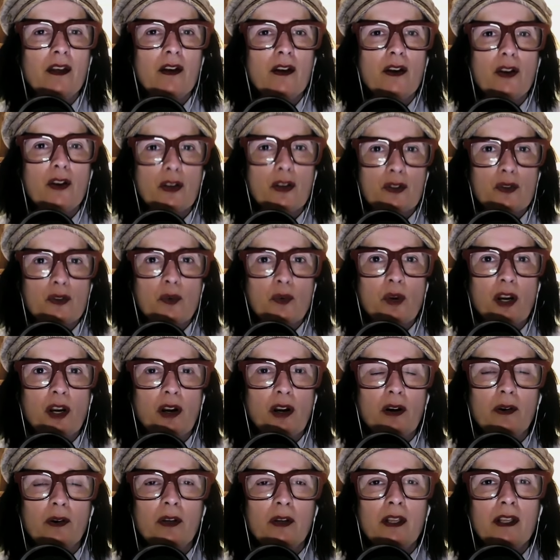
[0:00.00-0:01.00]
as
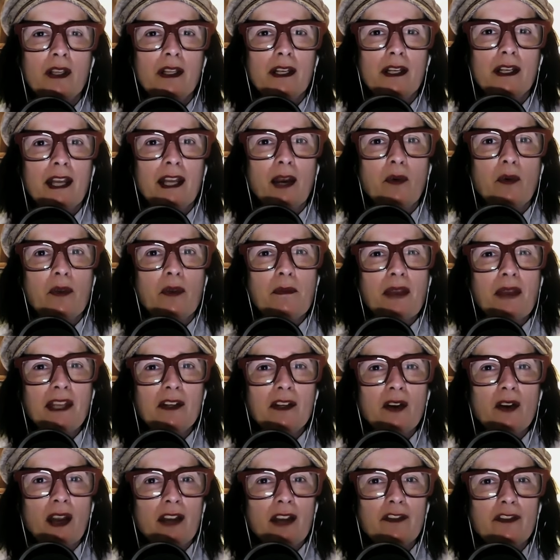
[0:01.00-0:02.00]
well. Now, we may
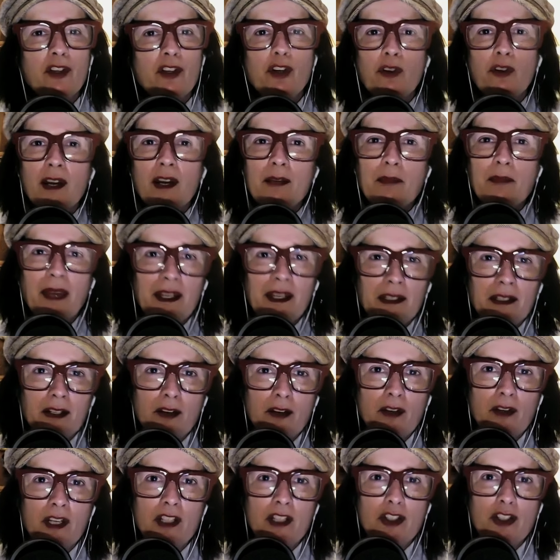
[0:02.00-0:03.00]
not have a great
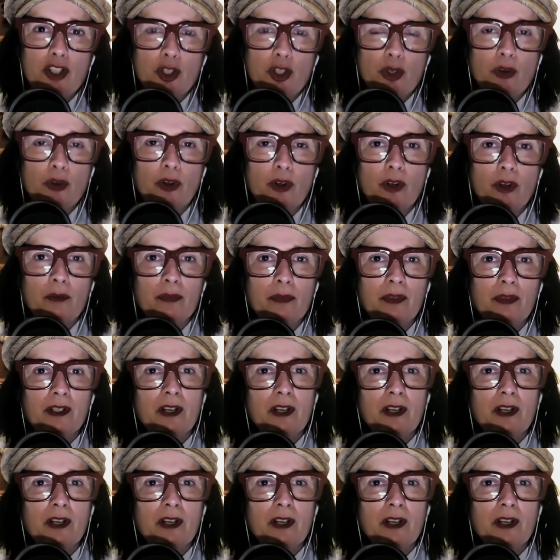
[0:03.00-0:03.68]
pedigree in Europe,